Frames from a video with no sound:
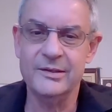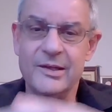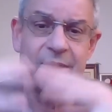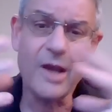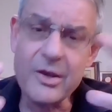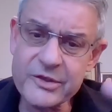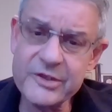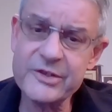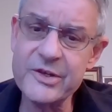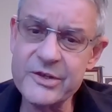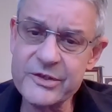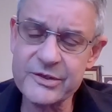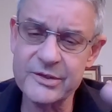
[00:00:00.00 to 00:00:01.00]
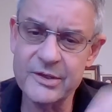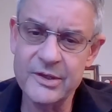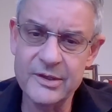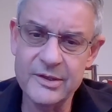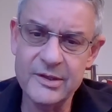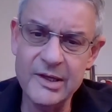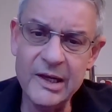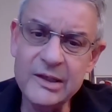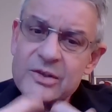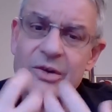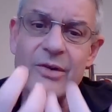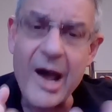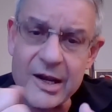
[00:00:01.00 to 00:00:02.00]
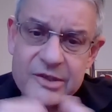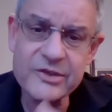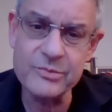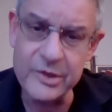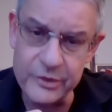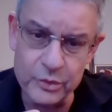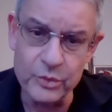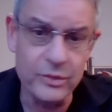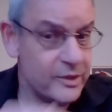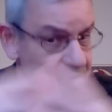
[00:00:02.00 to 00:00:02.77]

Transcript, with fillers: The narcissist interacts with you,